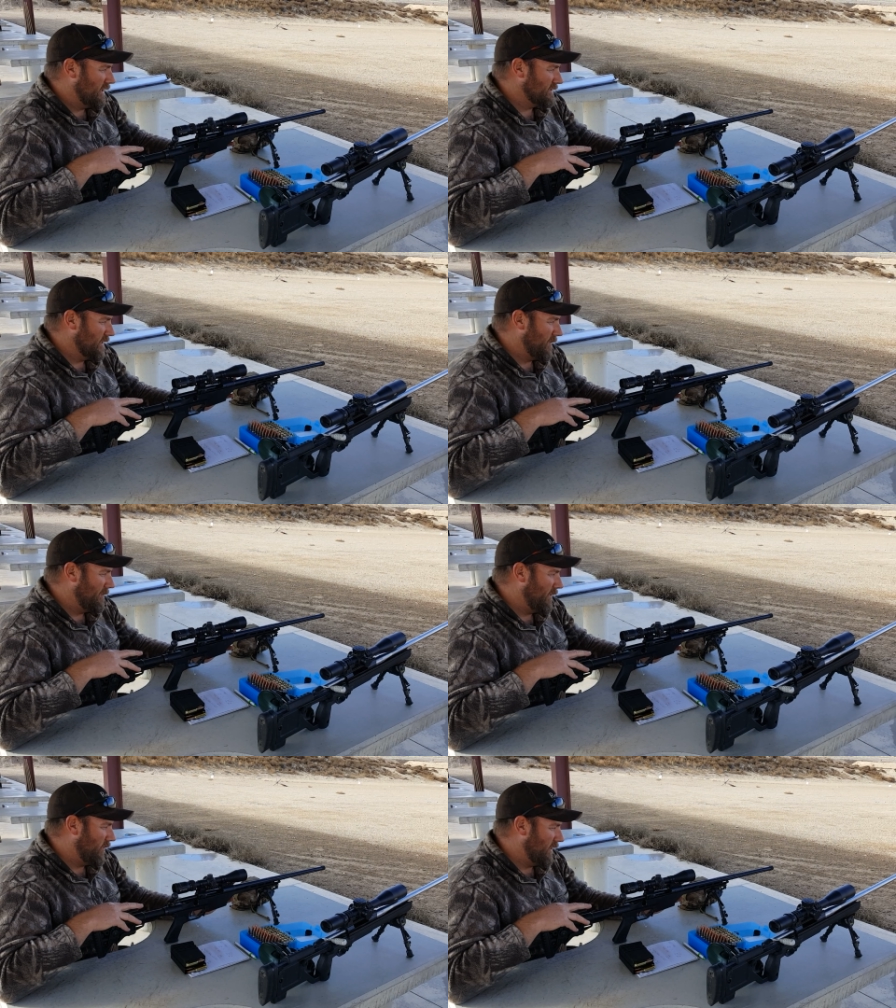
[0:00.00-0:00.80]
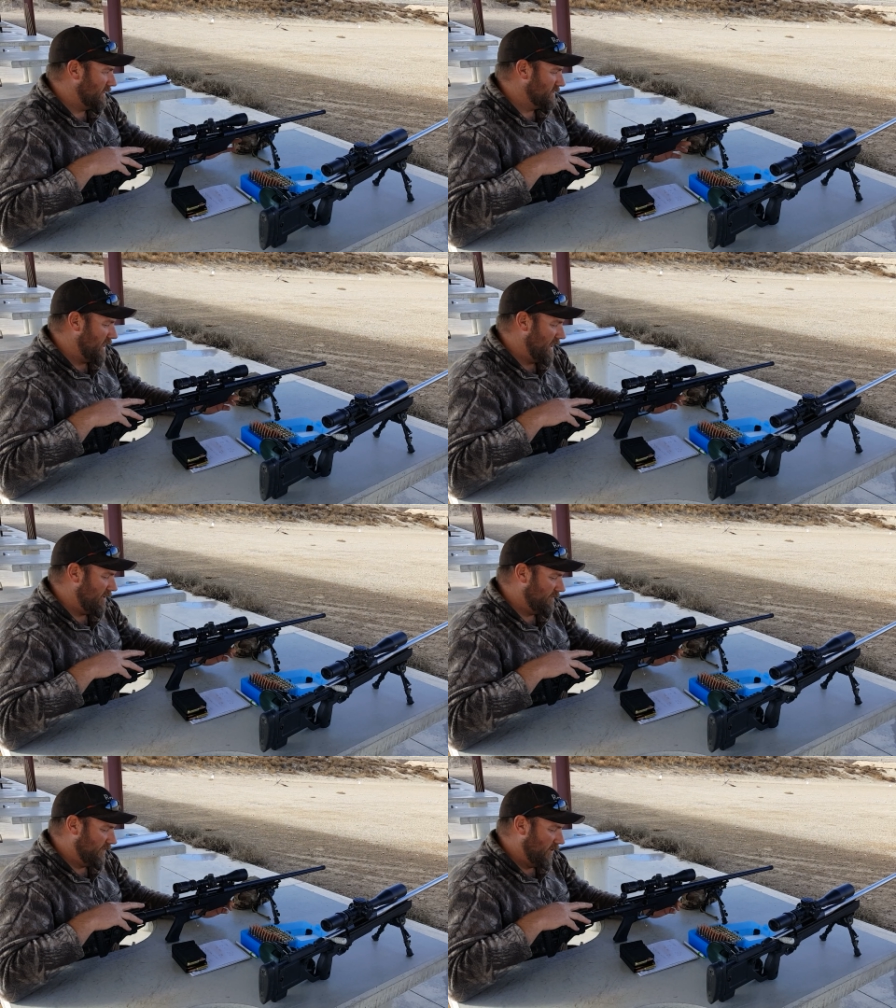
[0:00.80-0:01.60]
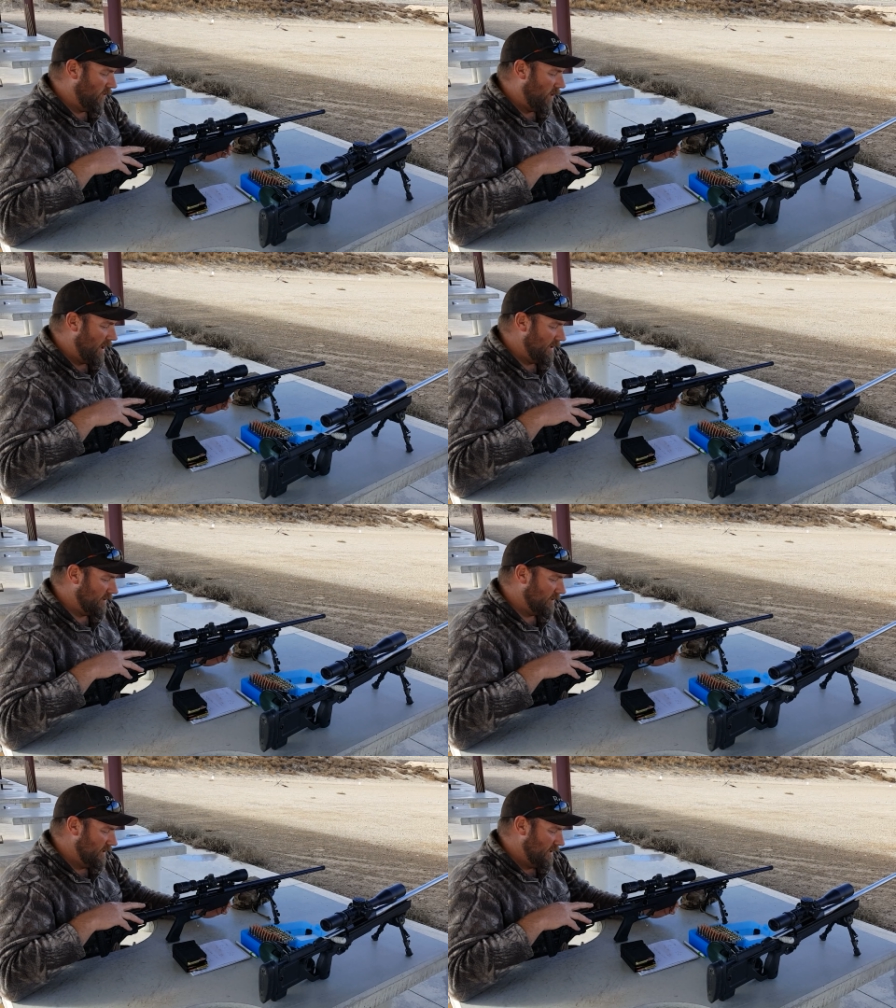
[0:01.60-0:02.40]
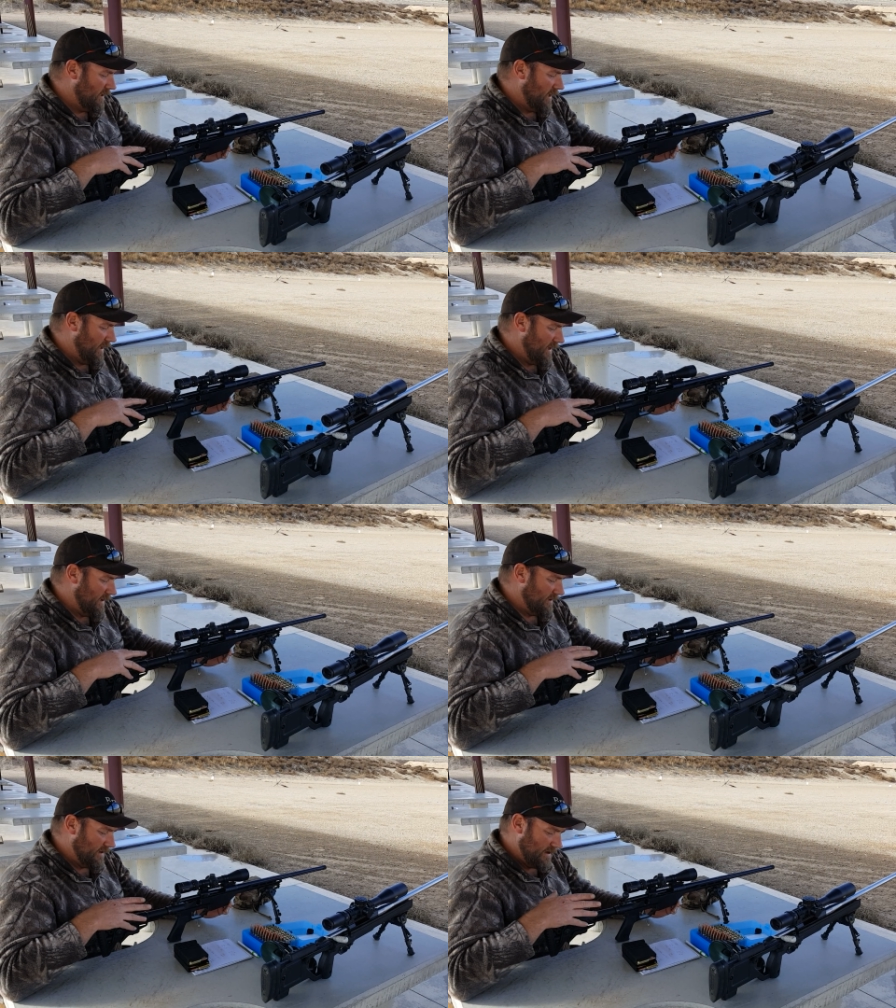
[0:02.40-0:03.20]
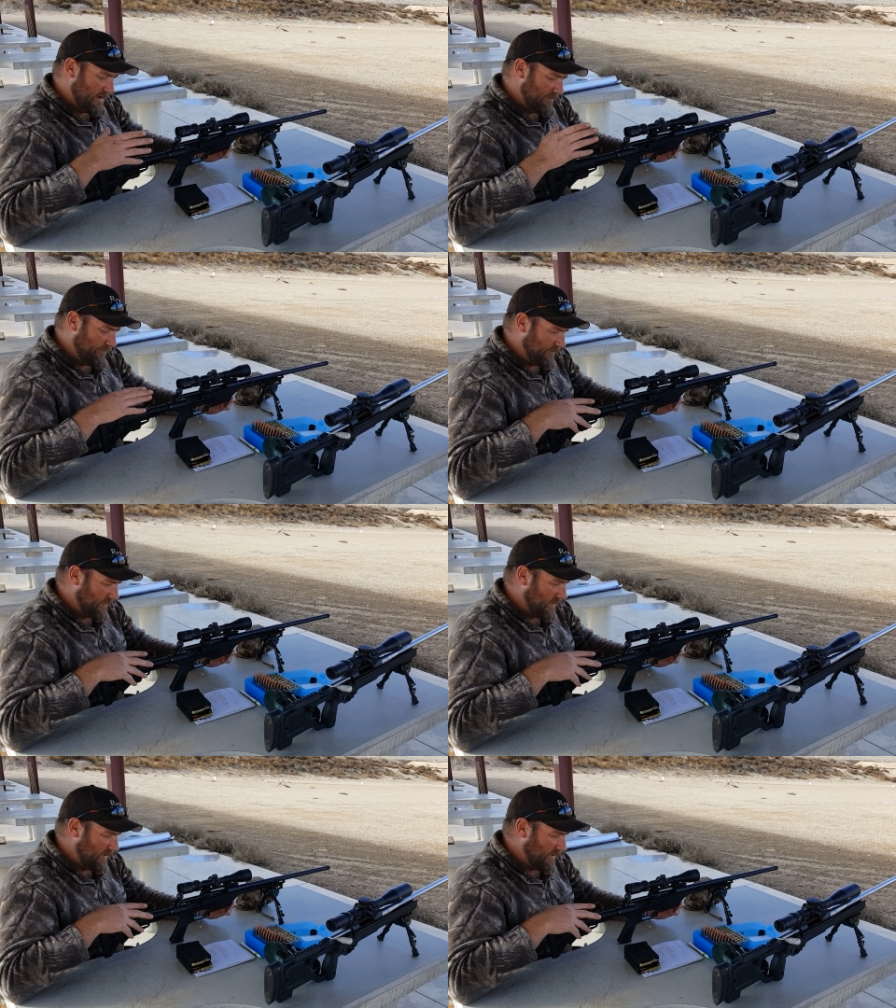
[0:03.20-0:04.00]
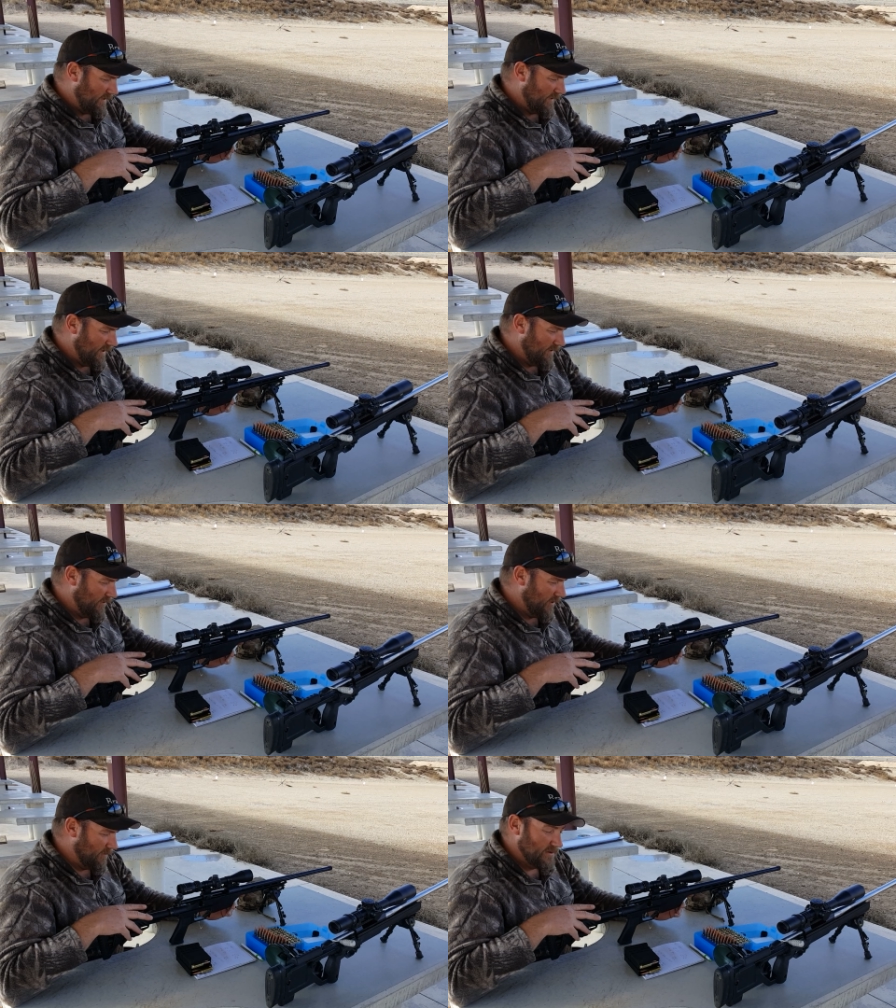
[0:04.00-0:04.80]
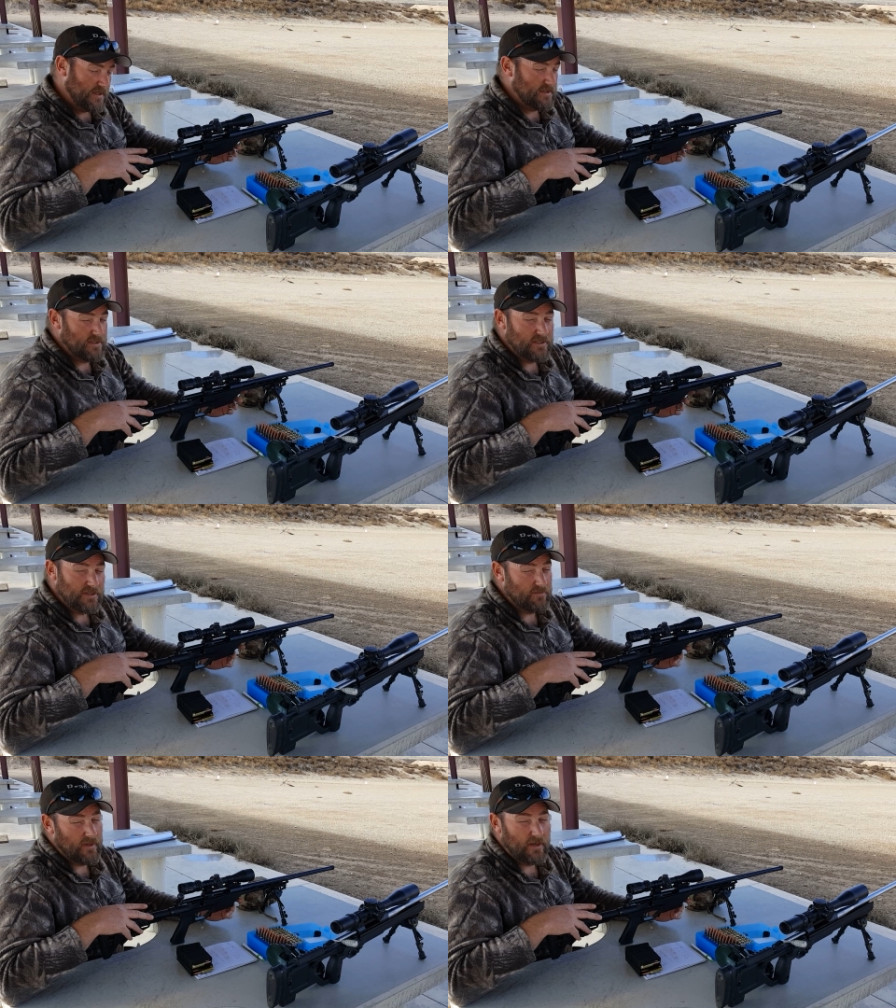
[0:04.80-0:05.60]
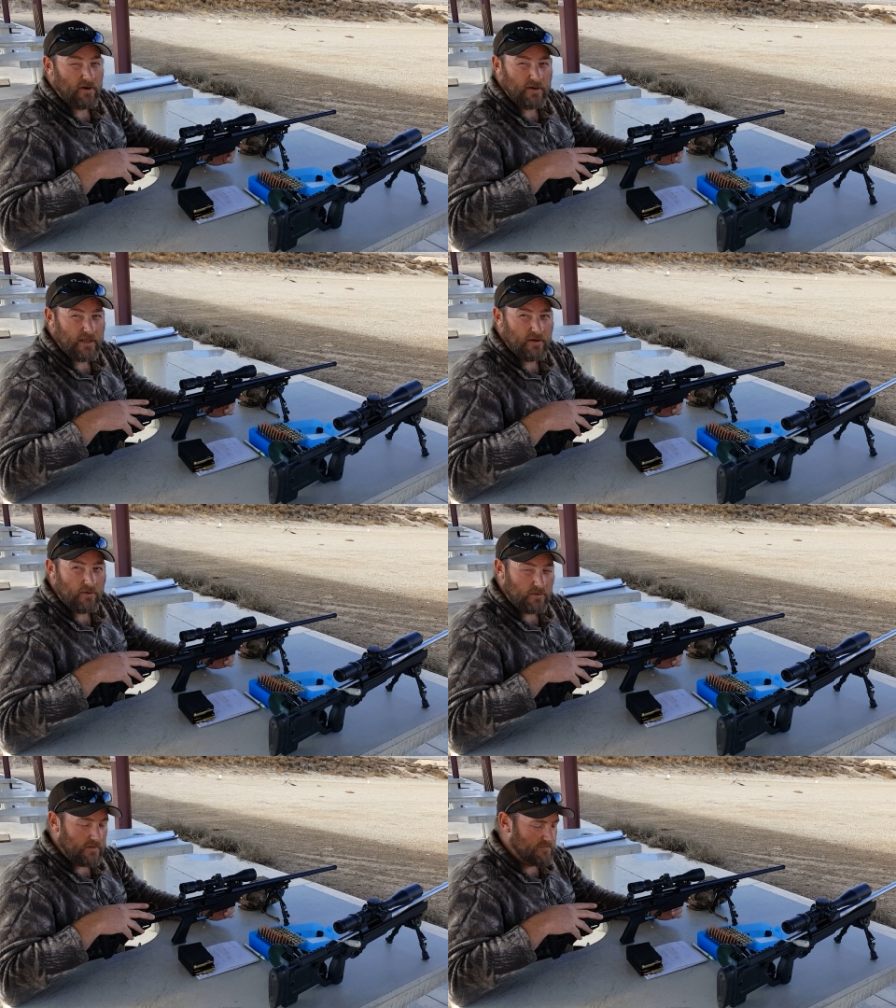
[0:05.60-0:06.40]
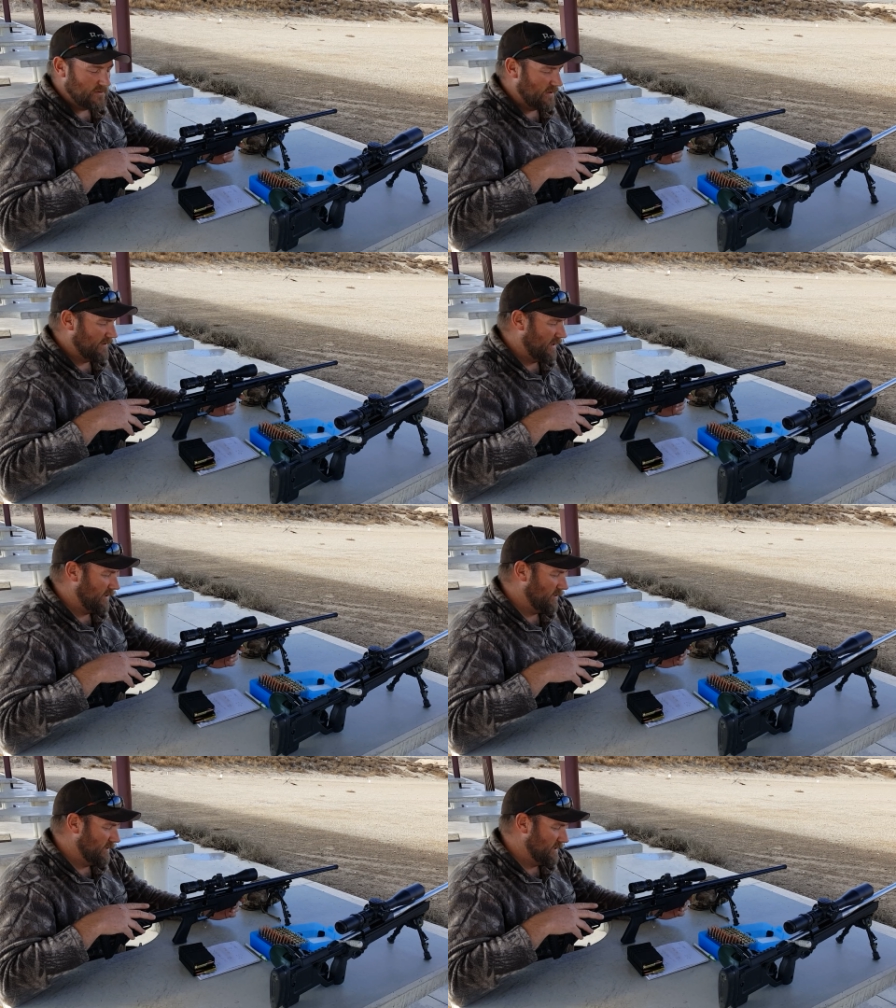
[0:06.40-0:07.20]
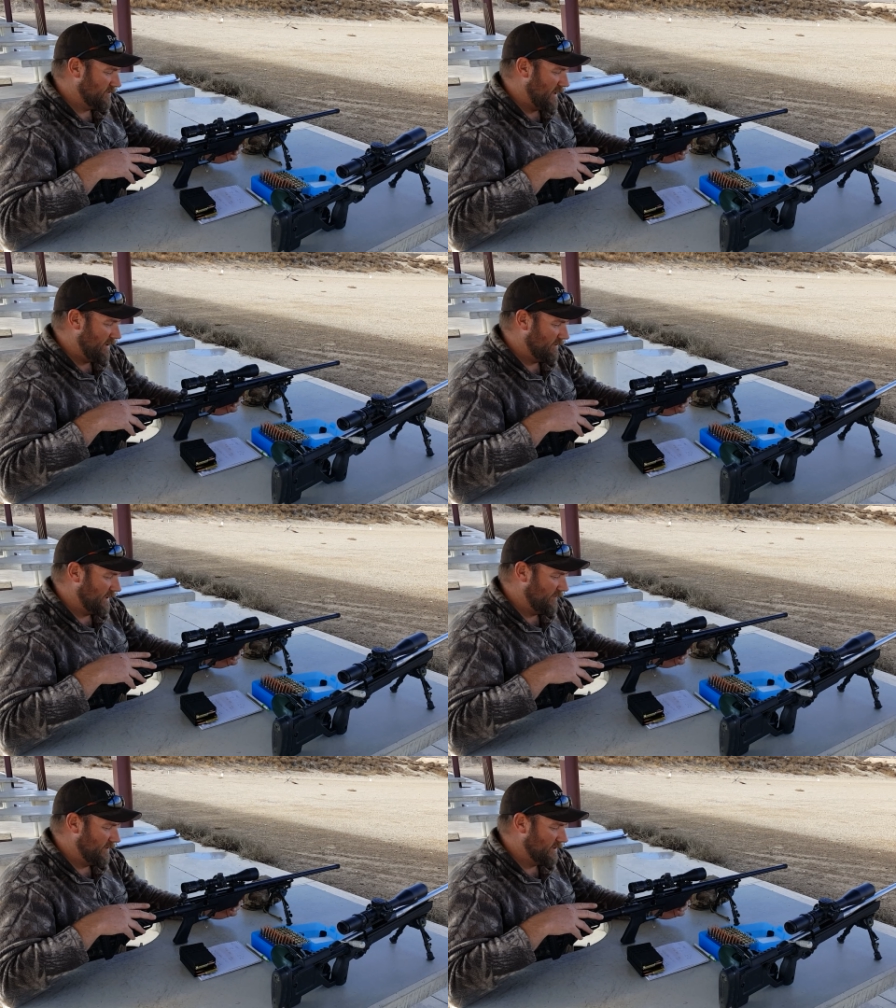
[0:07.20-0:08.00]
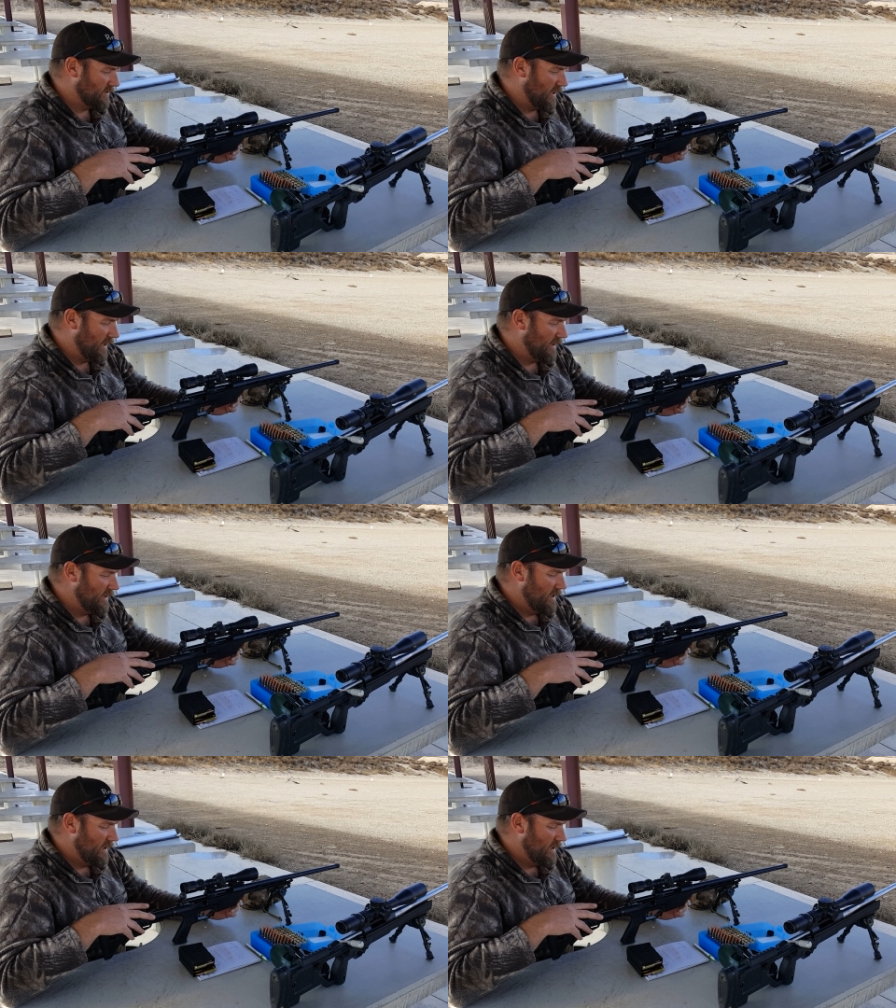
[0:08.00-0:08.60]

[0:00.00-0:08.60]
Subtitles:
something I've been wanting to try out for a while, and the Ruger Precision is just really hard to get a hold of, so I thought I'd go this route and give it a try.